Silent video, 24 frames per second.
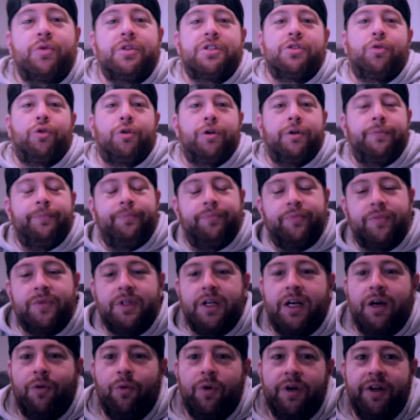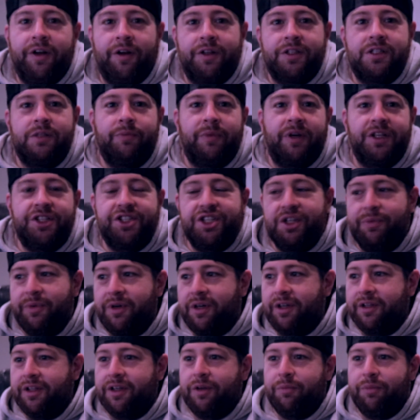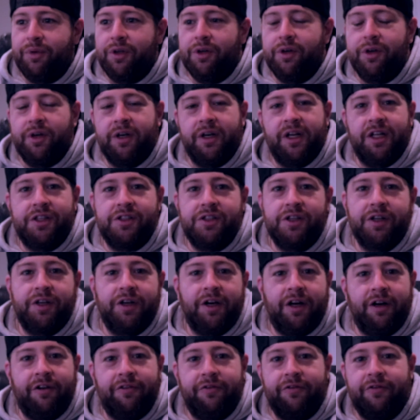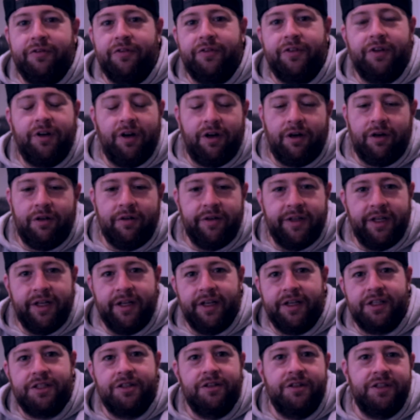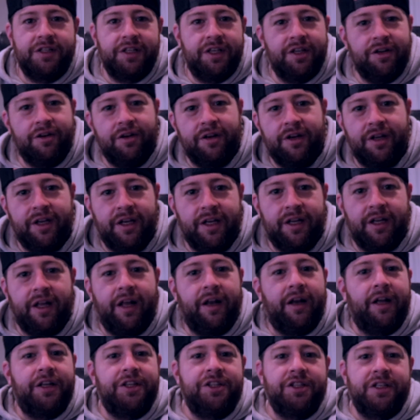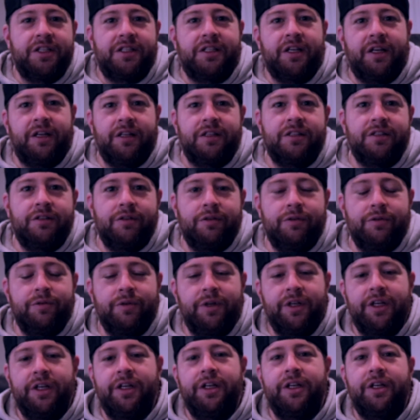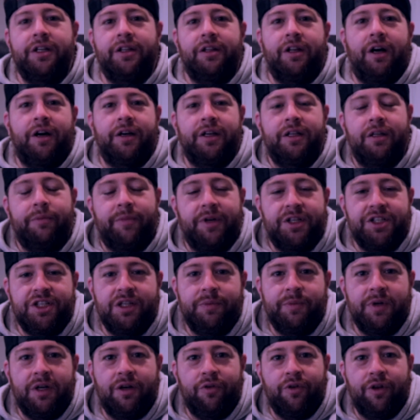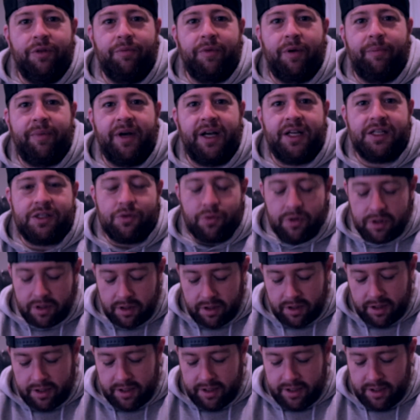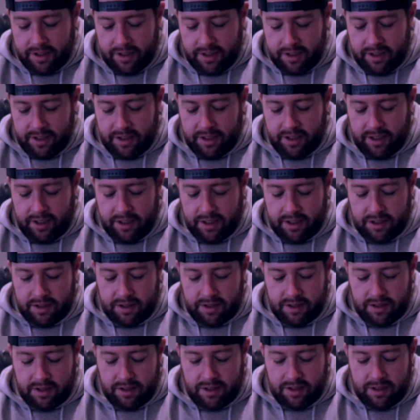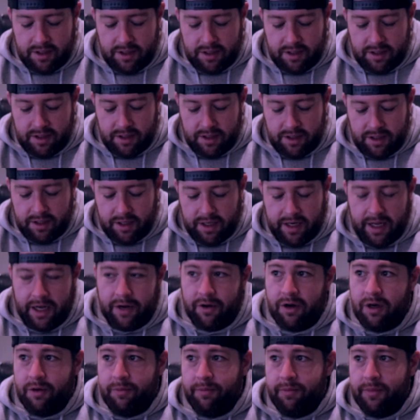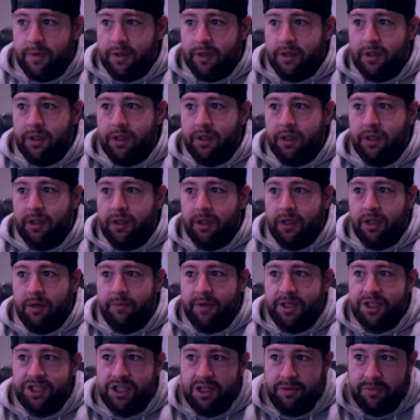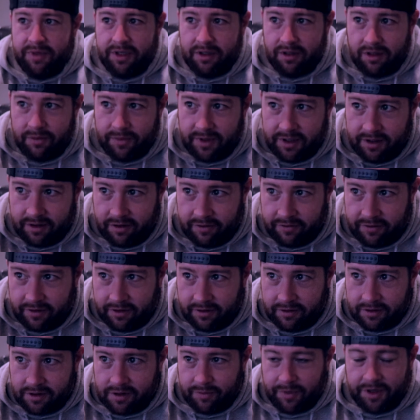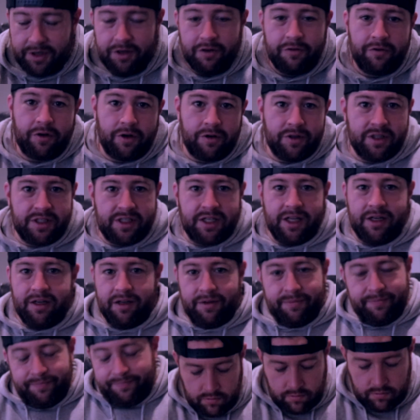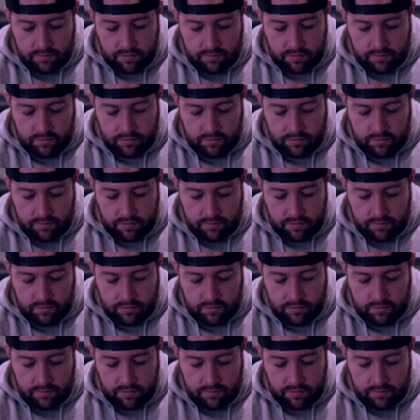resort, I went onto my Gmail on the computer and I took off all that extra security, and I just set it to log into my Gmail with my password, and now I'm in my Gmail on my new phone. So my new phone is set up.